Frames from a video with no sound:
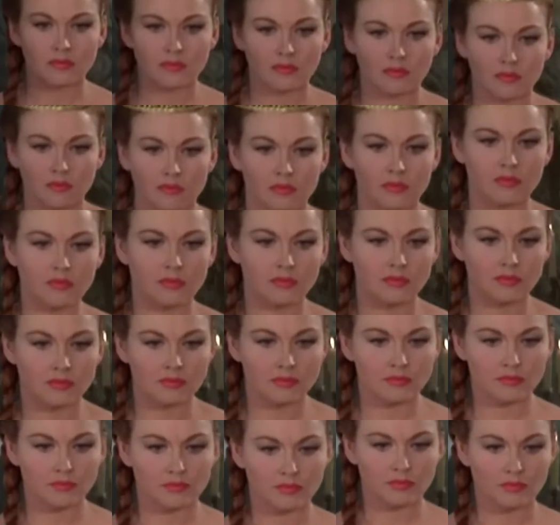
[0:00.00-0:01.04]
character as
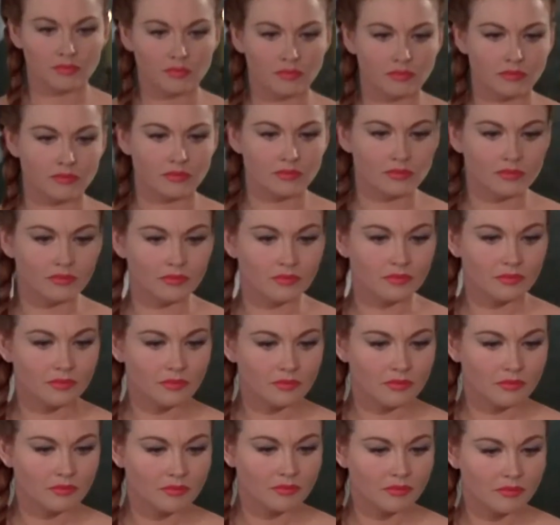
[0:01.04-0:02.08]
well, who
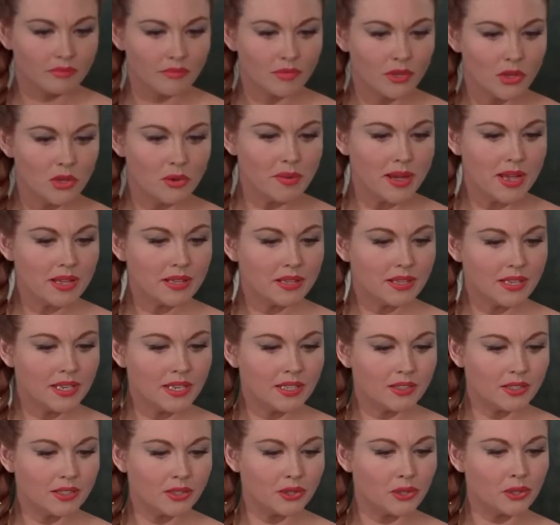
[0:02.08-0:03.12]
has a thing for
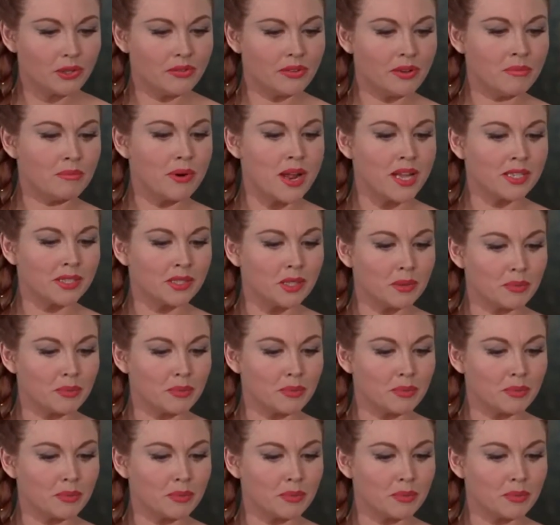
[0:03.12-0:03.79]
Prospero,